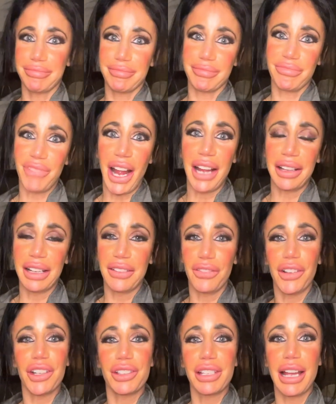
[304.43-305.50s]
filing
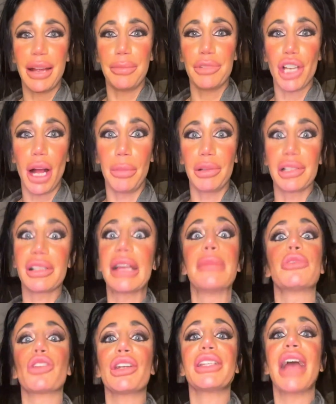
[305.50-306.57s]
first-time jobless claims
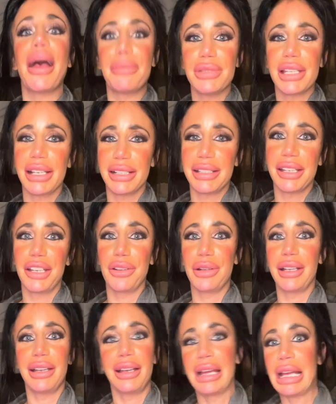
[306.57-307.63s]
or attempting to,
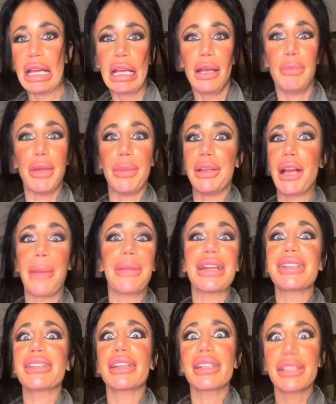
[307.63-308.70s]
and maybe not being
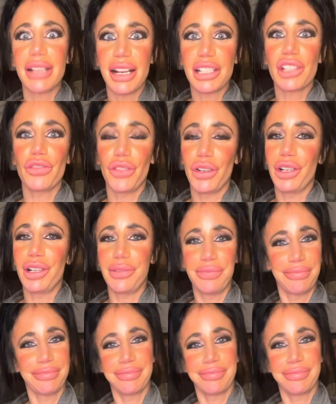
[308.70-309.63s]
successful.